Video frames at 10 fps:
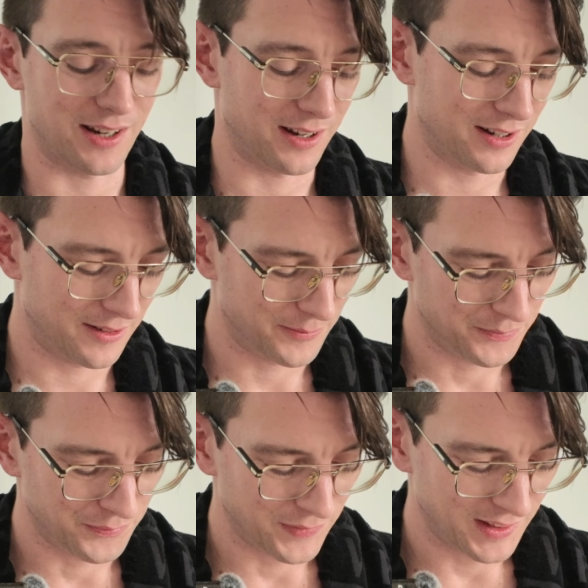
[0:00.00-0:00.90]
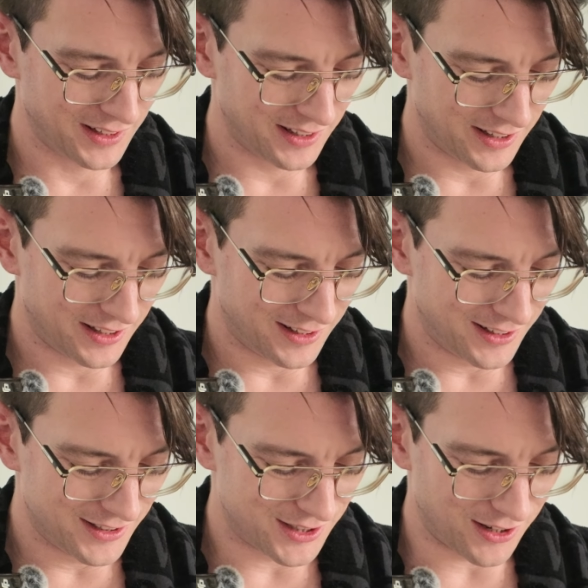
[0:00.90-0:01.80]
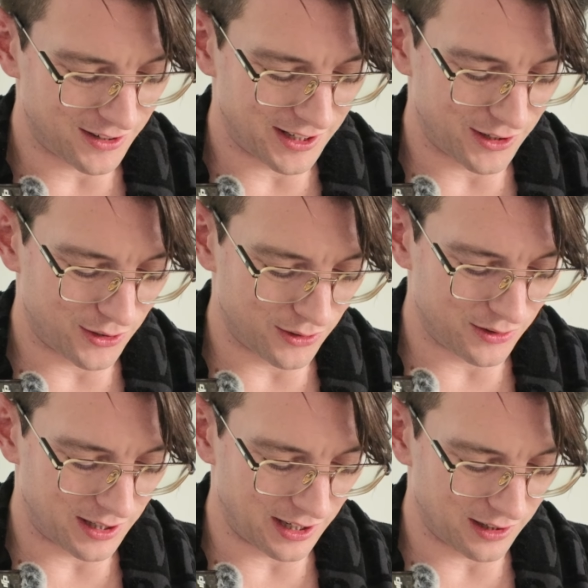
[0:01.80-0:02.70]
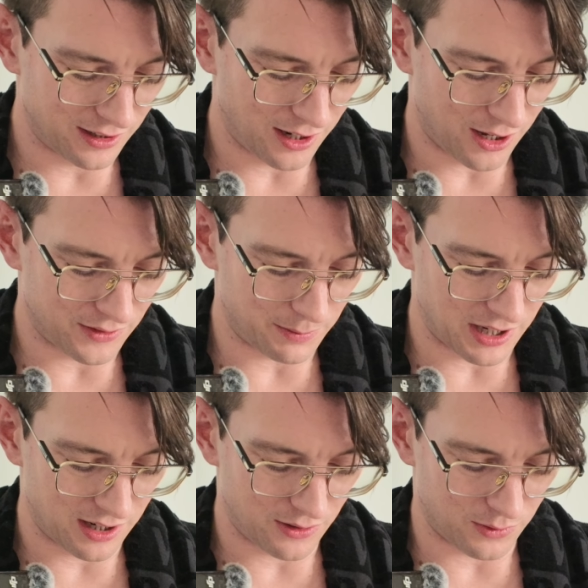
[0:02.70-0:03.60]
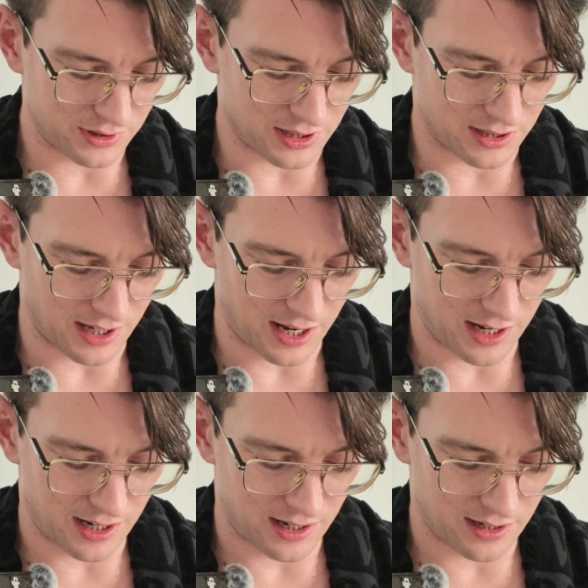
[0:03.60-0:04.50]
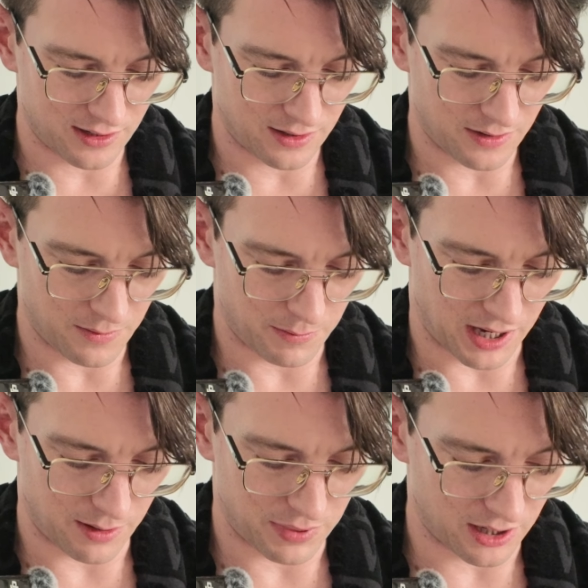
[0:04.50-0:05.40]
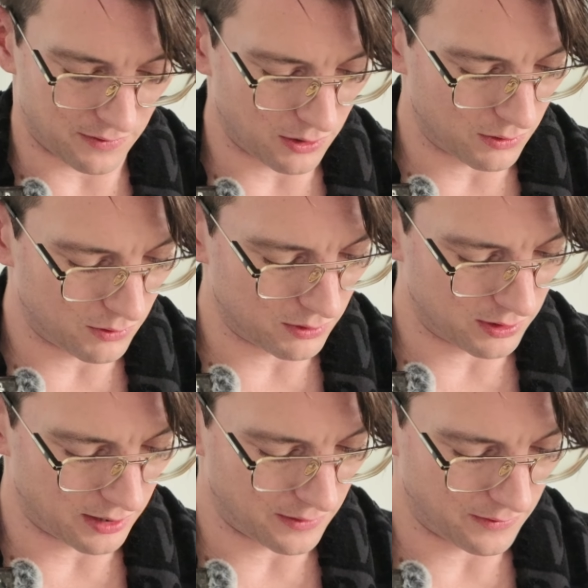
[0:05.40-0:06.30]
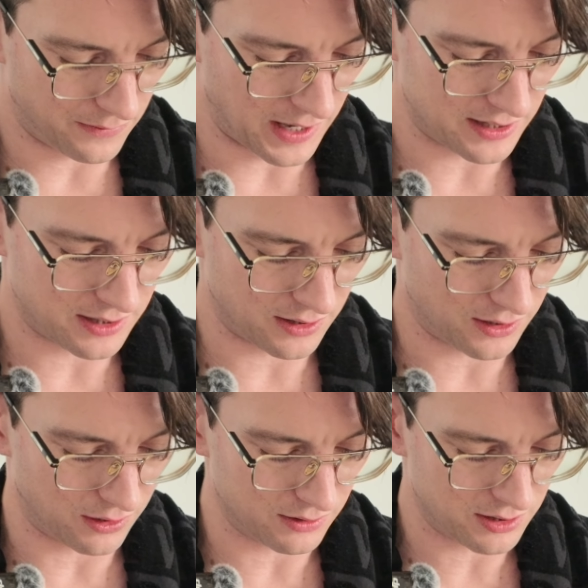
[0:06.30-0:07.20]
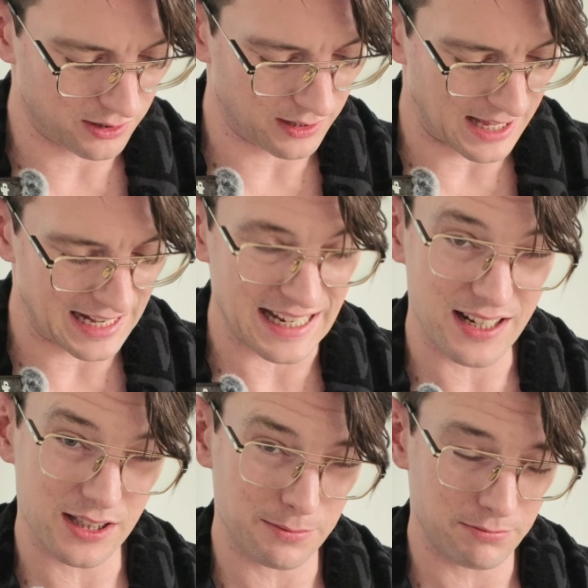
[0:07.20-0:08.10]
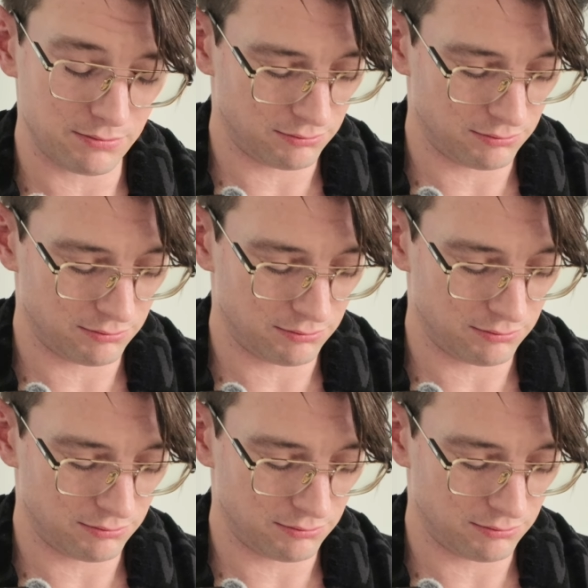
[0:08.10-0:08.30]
here. Certainly a good deal of debate was sustained by a bit of old-fashioned culture elitism.